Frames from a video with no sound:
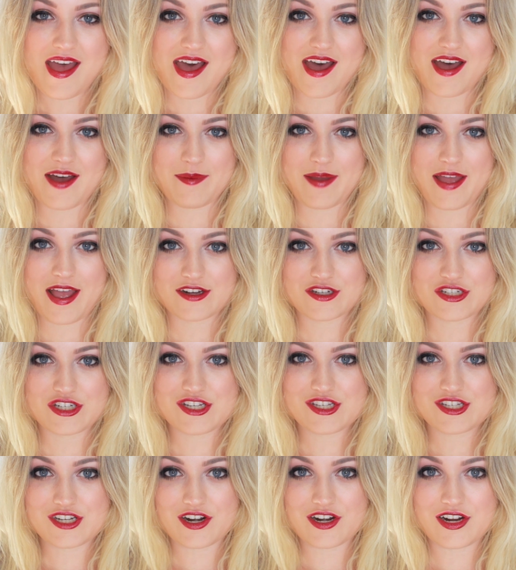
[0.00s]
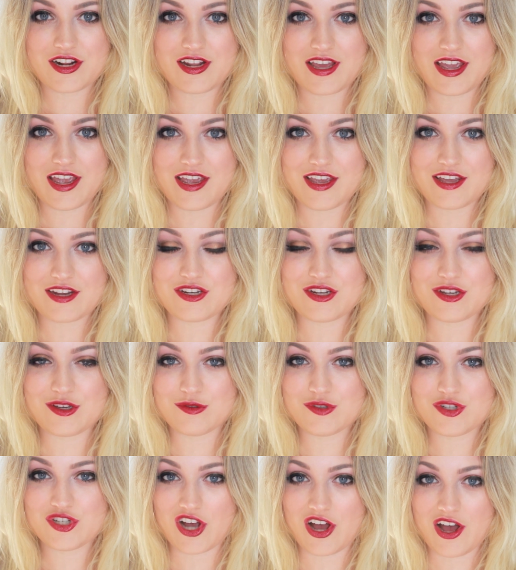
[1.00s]
Um, I actually started a
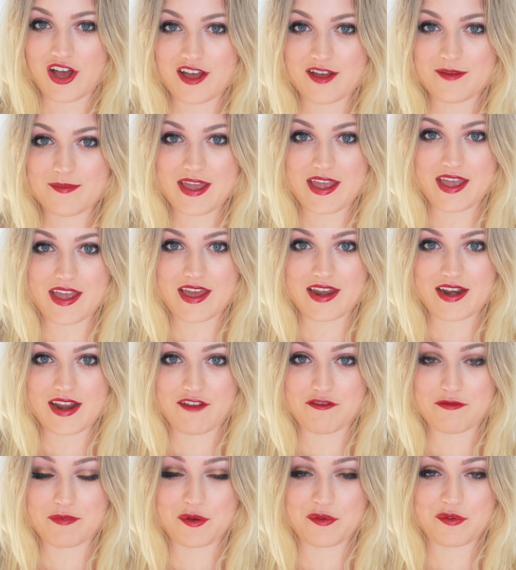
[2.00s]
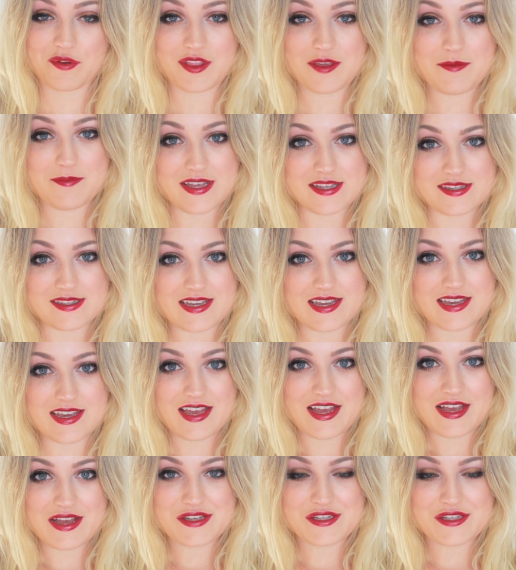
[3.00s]
new job and I've been really busy,